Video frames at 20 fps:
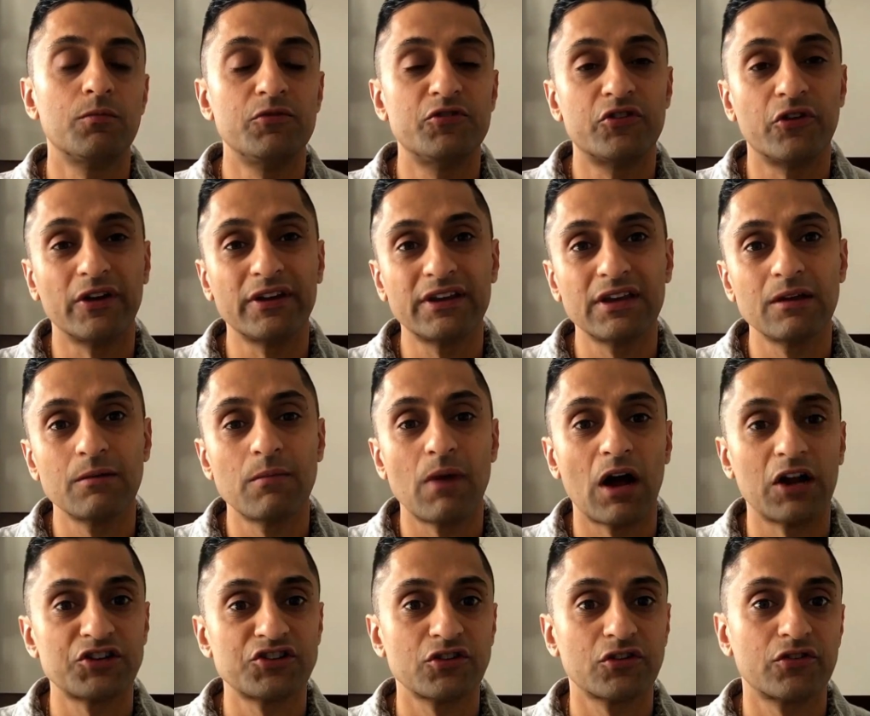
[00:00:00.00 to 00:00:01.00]
Drinking
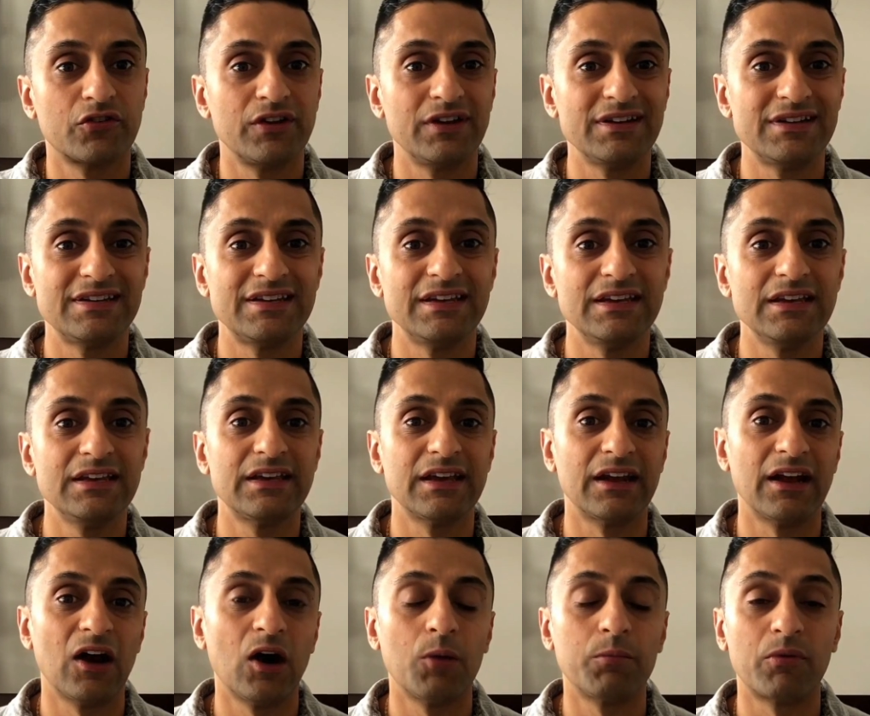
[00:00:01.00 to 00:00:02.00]
matcha green tea
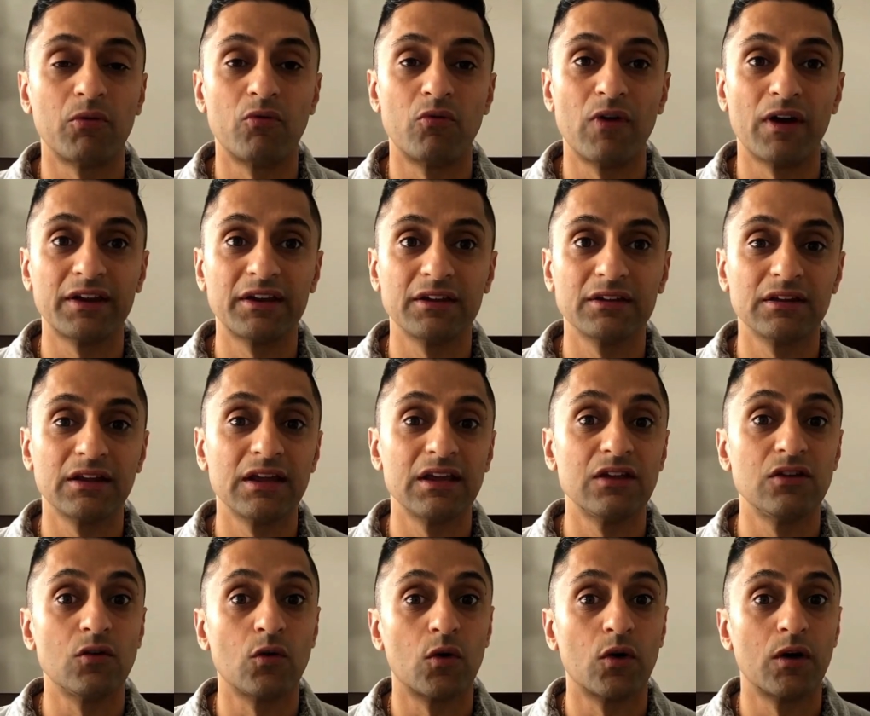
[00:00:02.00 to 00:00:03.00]
can help
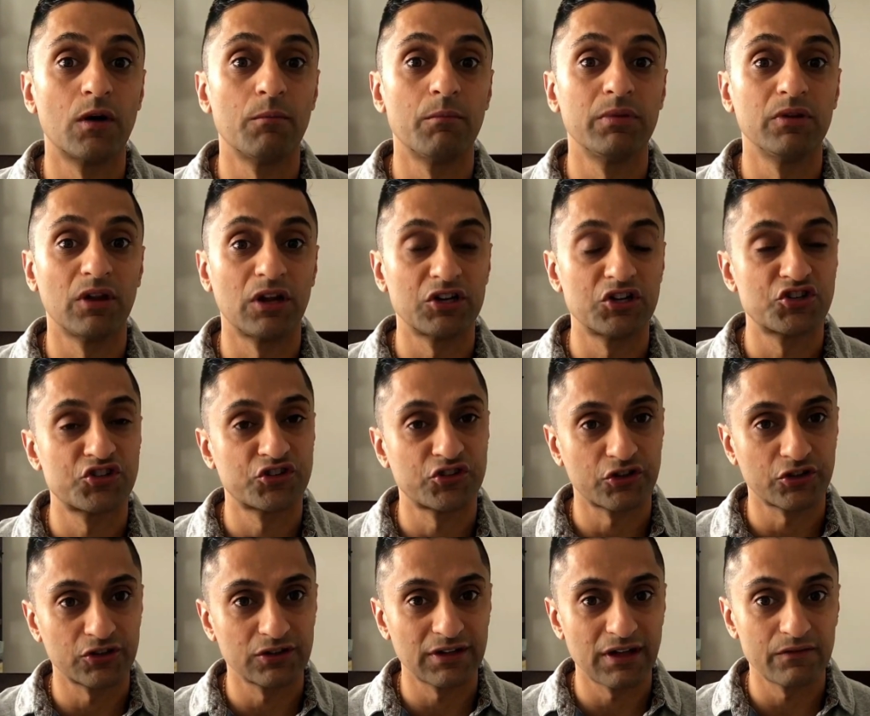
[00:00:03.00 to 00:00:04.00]
regulate your blood
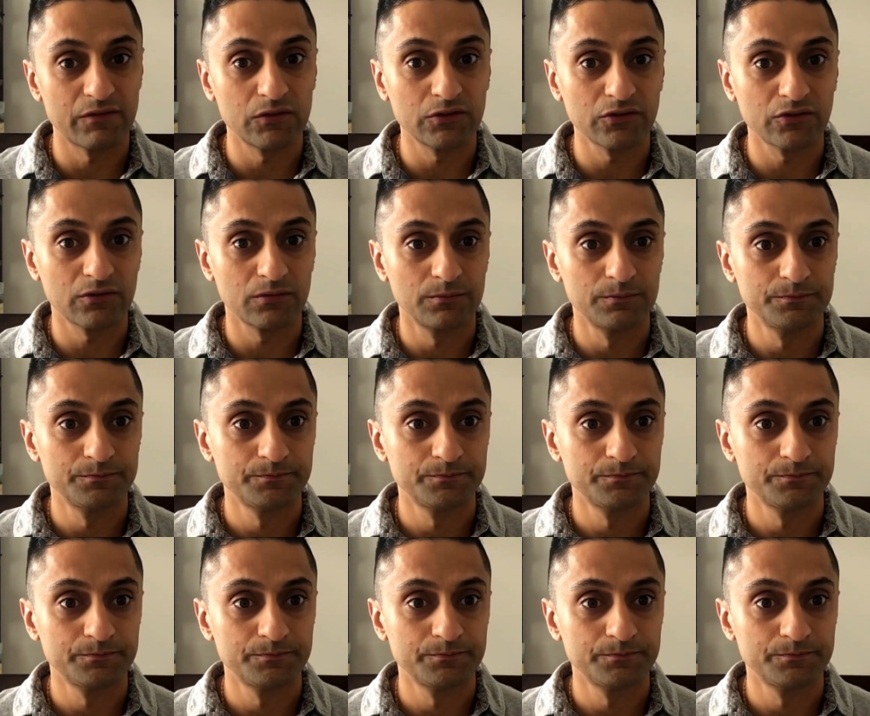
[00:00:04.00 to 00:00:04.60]
sugar levels.